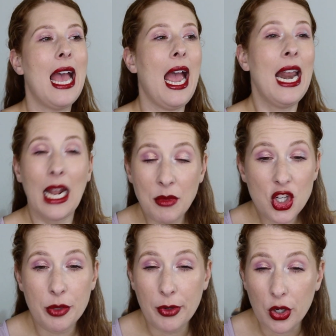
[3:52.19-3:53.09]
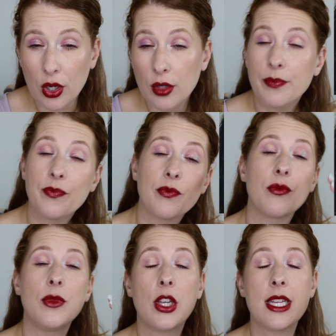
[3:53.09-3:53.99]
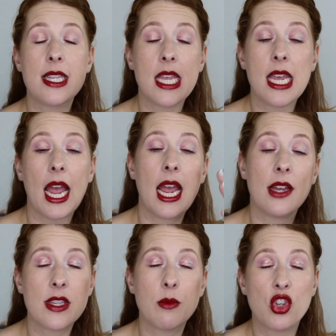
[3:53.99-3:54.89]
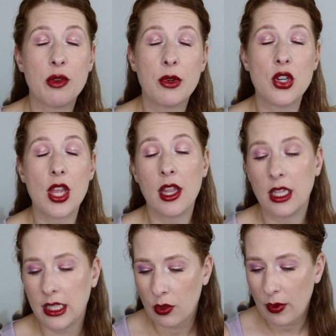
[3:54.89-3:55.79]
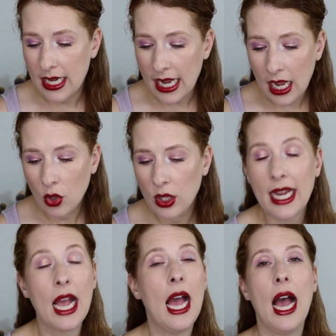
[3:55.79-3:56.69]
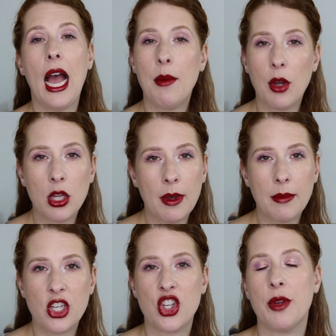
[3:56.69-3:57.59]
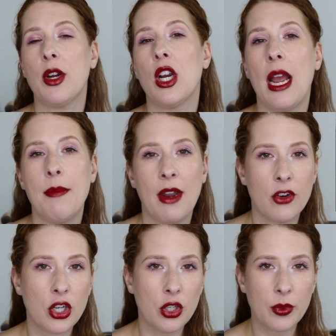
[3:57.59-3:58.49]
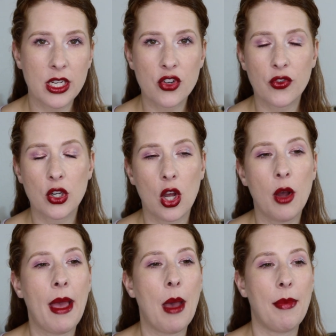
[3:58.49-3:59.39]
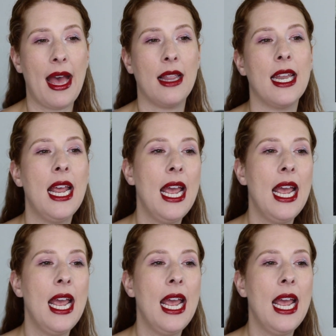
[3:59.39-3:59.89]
And I'm a shimmer girl. You can see I have some shimmers on the lid right now. Like I'm all about my shimmer. I'm never gonna reach for an all matte palette.